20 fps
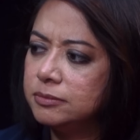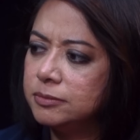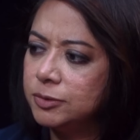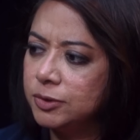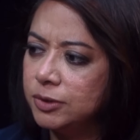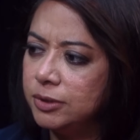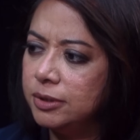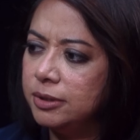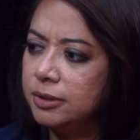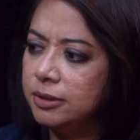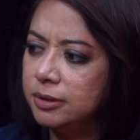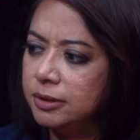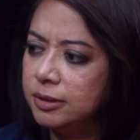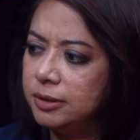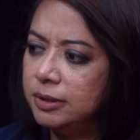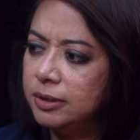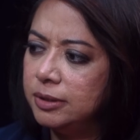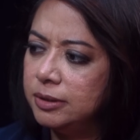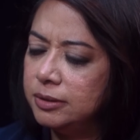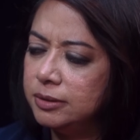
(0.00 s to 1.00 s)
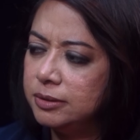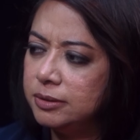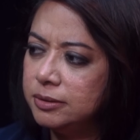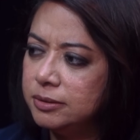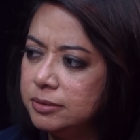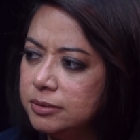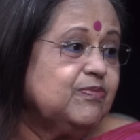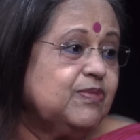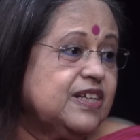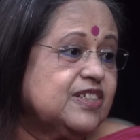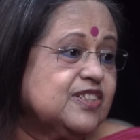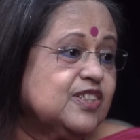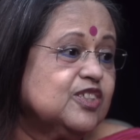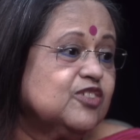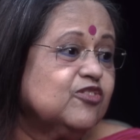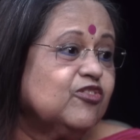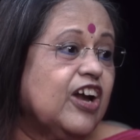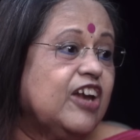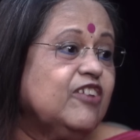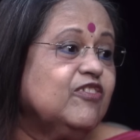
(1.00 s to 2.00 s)
Okay. But I get
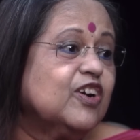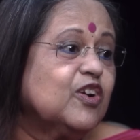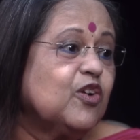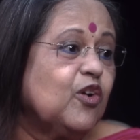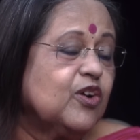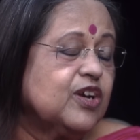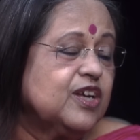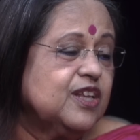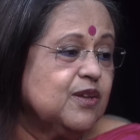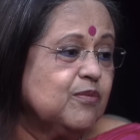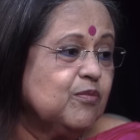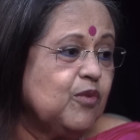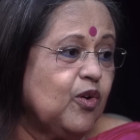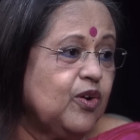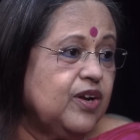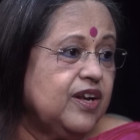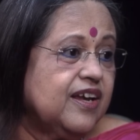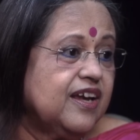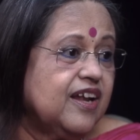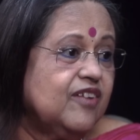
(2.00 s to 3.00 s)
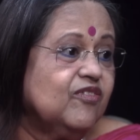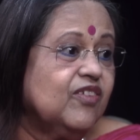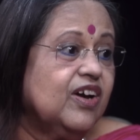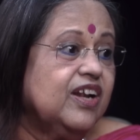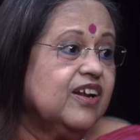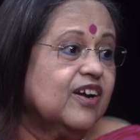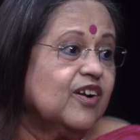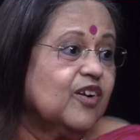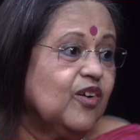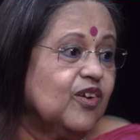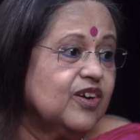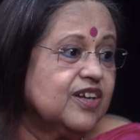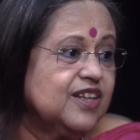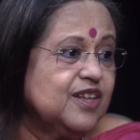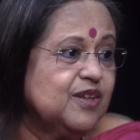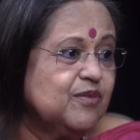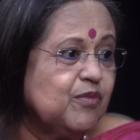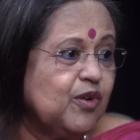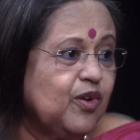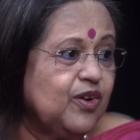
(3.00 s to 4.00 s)
patients five o'clock in the morning and one o'clock
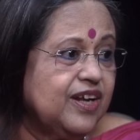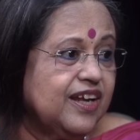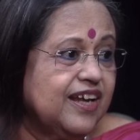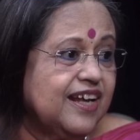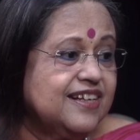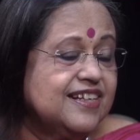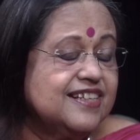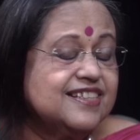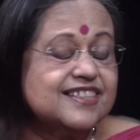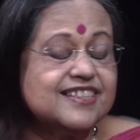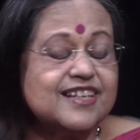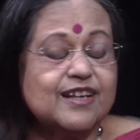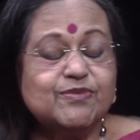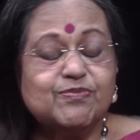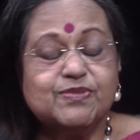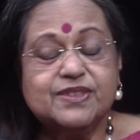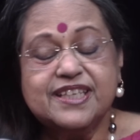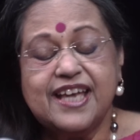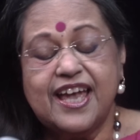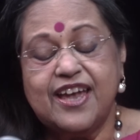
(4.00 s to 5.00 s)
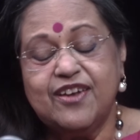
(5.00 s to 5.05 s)
in the morning and disrupts